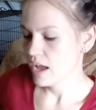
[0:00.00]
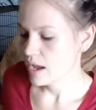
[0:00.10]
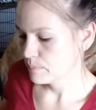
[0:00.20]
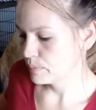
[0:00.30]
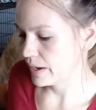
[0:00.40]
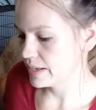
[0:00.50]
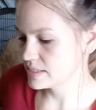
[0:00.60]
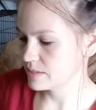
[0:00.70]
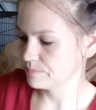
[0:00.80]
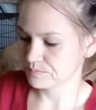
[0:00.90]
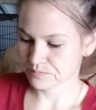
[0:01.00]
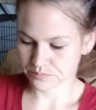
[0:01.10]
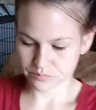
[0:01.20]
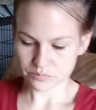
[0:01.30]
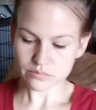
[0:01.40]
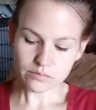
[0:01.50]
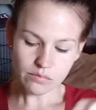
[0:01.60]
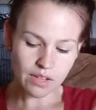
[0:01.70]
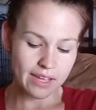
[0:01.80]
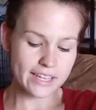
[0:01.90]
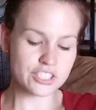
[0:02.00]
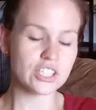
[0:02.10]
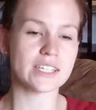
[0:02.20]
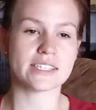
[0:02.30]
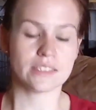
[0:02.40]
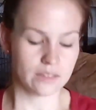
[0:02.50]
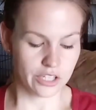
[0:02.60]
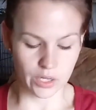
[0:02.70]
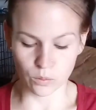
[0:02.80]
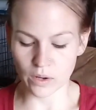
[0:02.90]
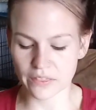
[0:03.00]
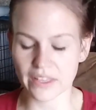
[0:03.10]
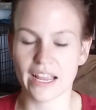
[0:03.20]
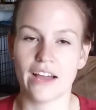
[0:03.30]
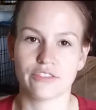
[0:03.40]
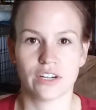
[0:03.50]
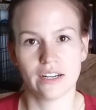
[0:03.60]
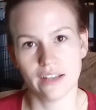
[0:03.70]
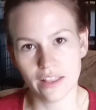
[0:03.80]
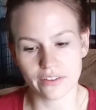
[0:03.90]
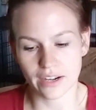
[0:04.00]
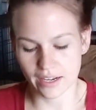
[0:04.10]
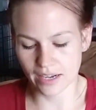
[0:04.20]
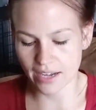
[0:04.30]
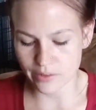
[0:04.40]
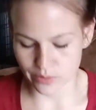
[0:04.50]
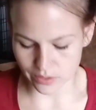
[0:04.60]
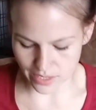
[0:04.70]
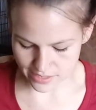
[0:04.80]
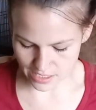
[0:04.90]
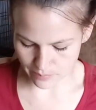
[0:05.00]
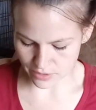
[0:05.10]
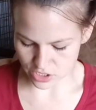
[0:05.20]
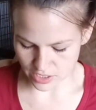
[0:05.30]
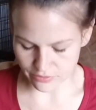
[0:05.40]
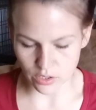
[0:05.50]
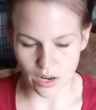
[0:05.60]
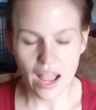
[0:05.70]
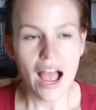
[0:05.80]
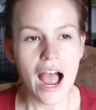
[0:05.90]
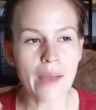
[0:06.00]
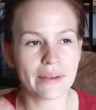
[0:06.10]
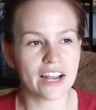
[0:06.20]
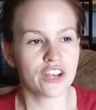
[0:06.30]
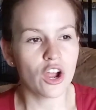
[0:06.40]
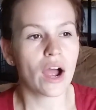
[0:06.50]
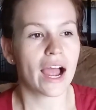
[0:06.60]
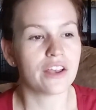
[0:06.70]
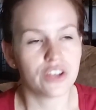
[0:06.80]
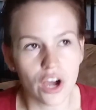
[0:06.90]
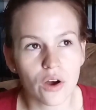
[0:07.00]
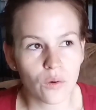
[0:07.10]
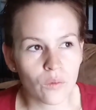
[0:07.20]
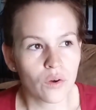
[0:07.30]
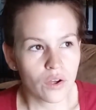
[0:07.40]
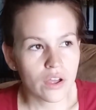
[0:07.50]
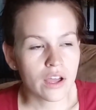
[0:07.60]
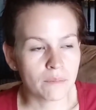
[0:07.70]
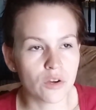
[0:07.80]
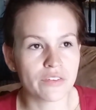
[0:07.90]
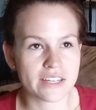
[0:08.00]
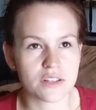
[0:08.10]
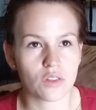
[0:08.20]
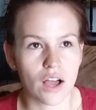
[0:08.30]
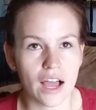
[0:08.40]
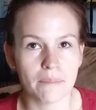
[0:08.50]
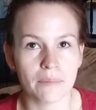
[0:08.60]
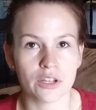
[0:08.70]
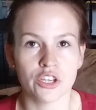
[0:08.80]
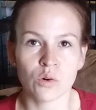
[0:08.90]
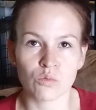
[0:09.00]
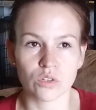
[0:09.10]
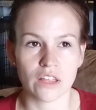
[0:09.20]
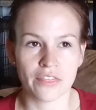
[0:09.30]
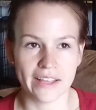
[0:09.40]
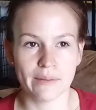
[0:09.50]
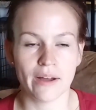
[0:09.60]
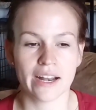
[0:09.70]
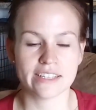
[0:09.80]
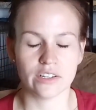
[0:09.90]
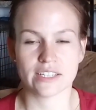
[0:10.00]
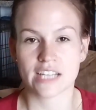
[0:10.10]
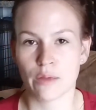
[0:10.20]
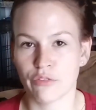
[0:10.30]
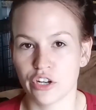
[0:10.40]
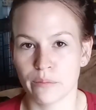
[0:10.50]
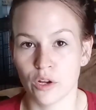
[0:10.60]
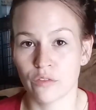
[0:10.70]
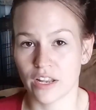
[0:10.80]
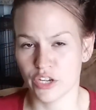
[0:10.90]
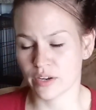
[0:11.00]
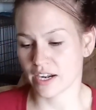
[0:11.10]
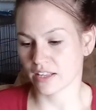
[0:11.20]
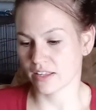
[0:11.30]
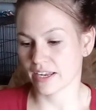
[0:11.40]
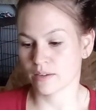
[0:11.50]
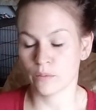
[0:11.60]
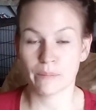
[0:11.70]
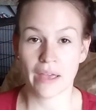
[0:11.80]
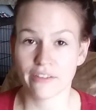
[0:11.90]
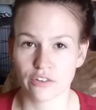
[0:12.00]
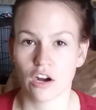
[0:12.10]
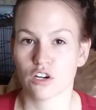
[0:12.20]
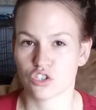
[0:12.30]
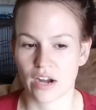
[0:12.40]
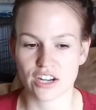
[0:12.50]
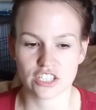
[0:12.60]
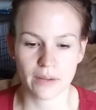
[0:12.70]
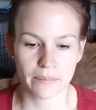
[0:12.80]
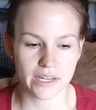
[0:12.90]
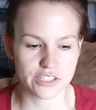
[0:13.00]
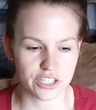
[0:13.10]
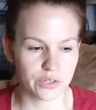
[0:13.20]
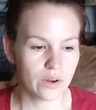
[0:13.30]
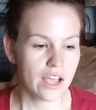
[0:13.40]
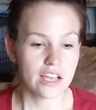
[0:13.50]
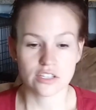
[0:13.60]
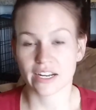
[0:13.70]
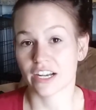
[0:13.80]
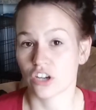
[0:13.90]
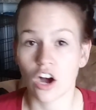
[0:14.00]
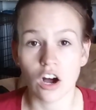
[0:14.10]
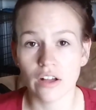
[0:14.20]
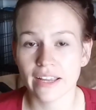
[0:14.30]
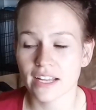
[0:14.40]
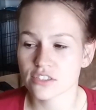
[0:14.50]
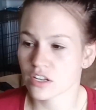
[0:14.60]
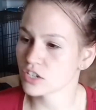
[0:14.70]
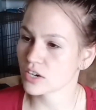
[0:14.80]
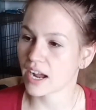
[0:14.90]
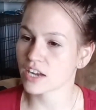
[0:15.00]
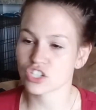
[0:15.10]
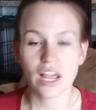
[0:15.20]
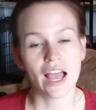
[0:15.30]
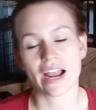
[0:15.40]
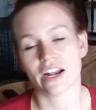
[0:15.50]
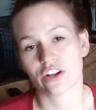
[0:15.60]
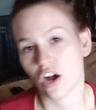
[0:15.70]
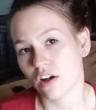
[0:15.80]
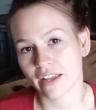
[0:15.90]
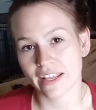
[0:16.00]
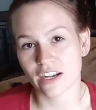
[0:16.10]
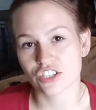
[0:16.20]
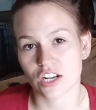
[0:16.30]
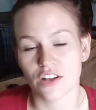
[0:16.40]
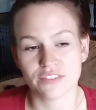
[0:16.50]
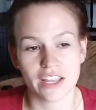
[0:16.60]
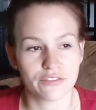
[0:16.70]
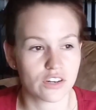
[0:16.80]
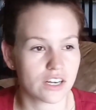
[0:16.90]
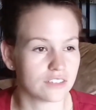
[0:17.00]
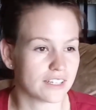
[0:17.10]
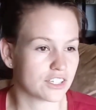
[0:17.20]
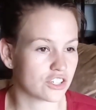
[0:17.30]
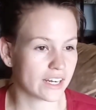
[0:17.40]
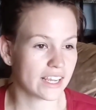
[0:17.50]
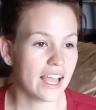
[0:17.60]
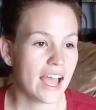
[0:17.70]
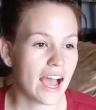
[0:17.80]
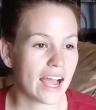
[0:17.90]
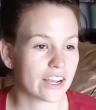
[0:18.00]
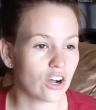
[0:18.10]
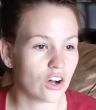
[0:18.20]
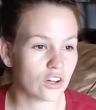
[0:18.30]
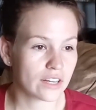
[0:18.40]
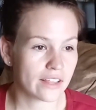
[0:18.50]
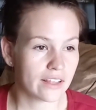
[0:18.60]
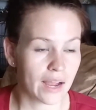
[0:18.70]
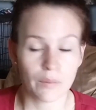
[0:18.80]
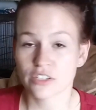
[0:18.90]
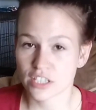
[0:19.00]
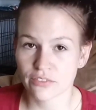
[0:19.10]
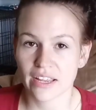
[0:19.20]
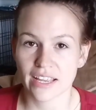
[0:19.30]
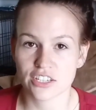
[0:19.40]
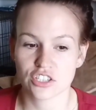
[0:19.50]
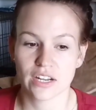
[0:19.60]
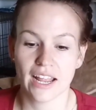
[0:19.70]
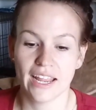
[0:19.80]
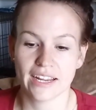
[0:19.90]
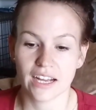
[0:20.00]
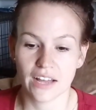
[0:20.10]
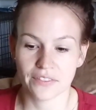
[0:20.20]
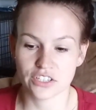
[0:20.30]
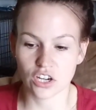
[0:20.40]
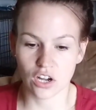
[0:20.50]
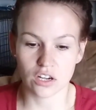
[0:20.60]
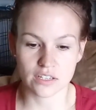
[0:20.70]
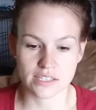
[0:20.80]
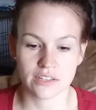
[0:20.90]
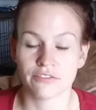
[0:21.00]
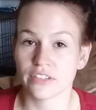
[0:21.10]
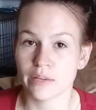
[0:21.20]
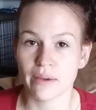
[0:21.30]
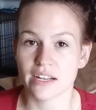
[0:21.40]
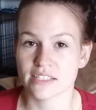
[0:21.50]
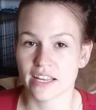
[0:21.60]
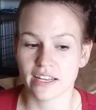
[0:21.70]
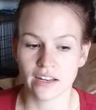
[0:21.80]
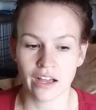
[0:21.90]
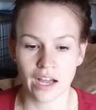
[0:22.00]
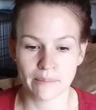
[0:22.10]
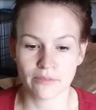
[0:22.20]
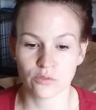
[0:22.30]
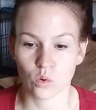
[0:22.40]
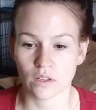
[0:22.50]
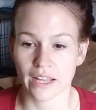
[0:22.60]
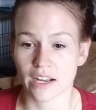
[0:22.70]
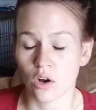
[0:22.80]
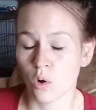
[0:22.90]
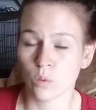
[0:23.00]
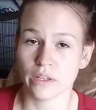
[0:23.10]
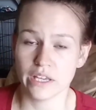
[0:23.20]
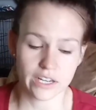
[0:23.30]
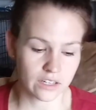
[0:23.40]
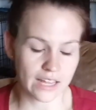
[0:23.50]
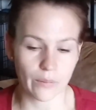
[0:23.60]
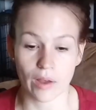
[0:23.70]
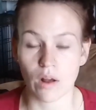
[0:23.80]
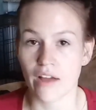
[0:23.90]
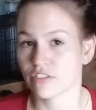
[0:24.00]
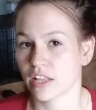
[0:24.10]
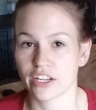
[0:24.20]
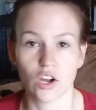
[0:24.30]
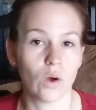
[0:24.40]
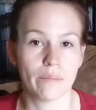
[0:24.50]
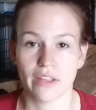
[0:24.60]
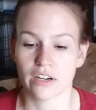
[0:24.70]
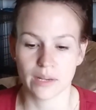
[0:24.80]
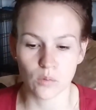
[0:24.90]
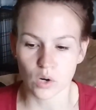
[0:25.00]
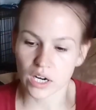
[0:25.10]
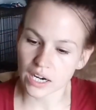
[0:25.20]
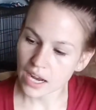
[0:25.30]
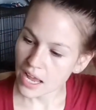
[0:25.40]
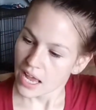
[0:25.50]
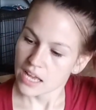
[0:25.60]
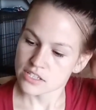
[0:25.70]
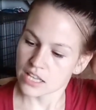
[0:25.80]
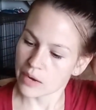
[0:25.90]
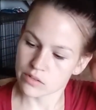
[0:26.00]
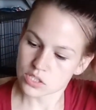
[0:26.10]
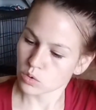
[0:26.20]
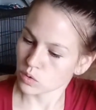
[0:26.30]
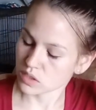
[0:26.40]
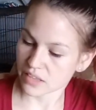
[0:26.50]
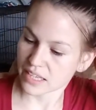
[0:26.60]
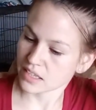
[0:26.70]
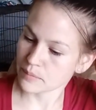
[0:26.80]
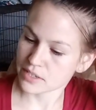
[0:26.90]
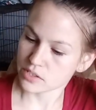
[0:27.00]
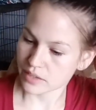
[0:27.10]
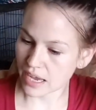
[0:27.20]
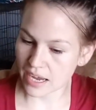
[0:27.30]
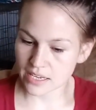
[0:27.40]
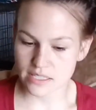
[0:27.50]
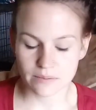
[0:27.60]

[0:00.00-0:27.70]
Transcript: But it's just, you know, one thing after another. And I didn't realize how much stuff go I mean, I know I know moving's a lot, but you don't really think about it till it's time for you to move. And you gotta like, we pay for our trash company too, so I gotta call and cancel our trash. I gotta call and get a shut off date for our electric. I called. I went to the vet yesterday and got the dogs flea medicine um, for like a whole year. That way I don't have to like go up there anymore. So that was cool that they let me do that